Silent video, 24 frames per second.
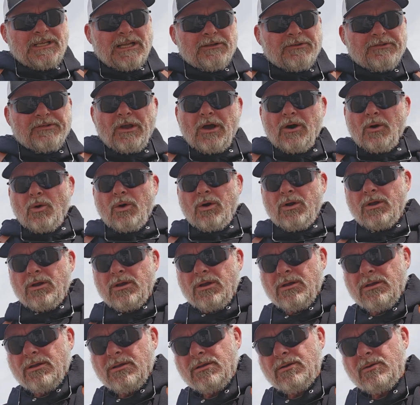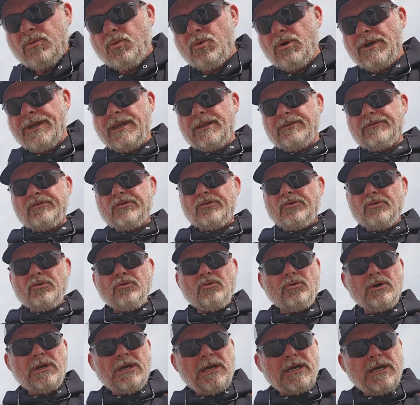So we'll get
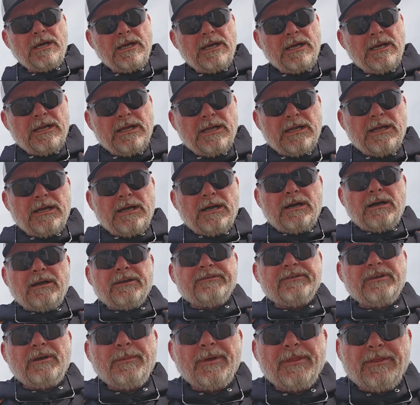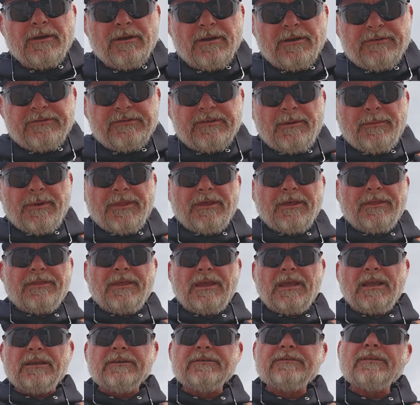to some of the
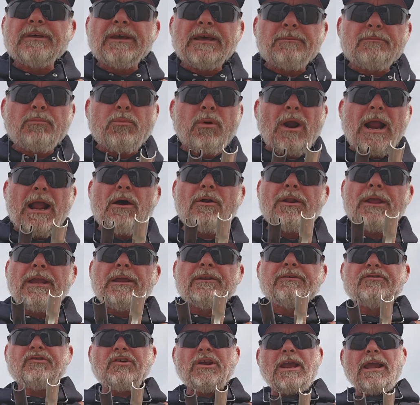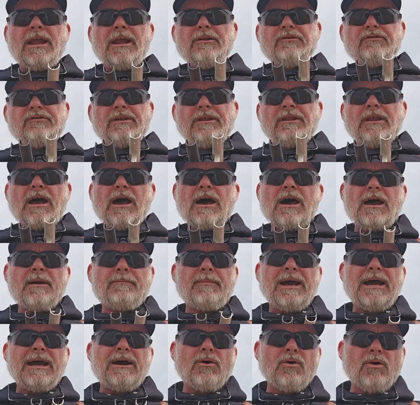things that Browning changed in the high
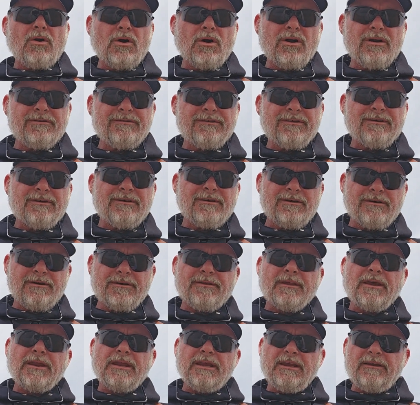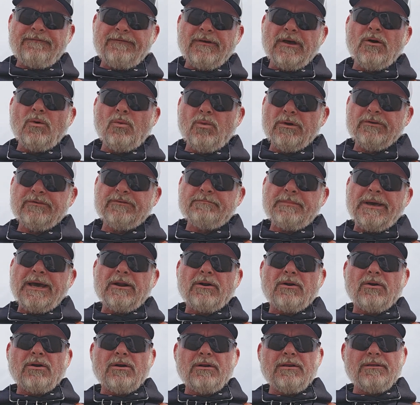power that he felt was
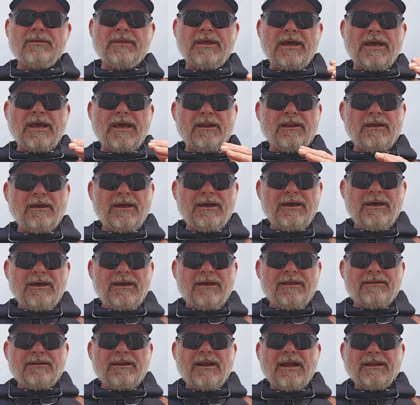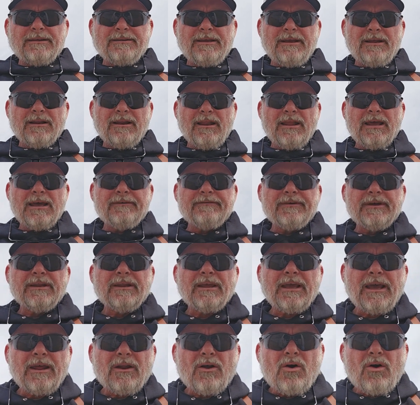better than the
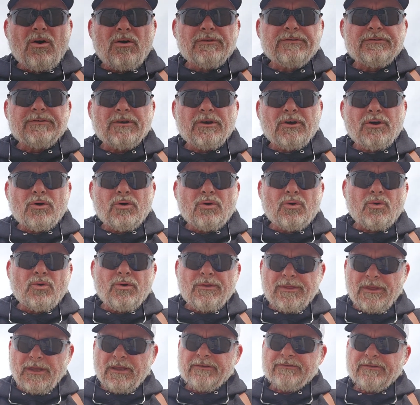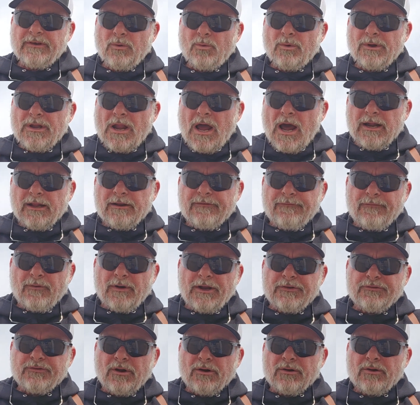1911, and also things that would not
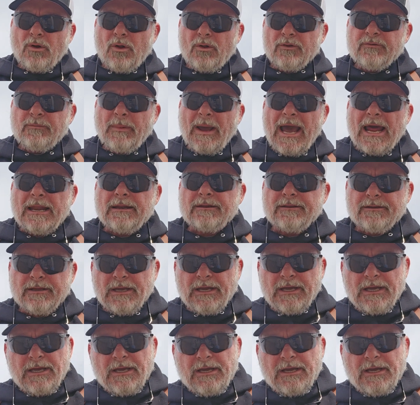infringe on Colt's patent.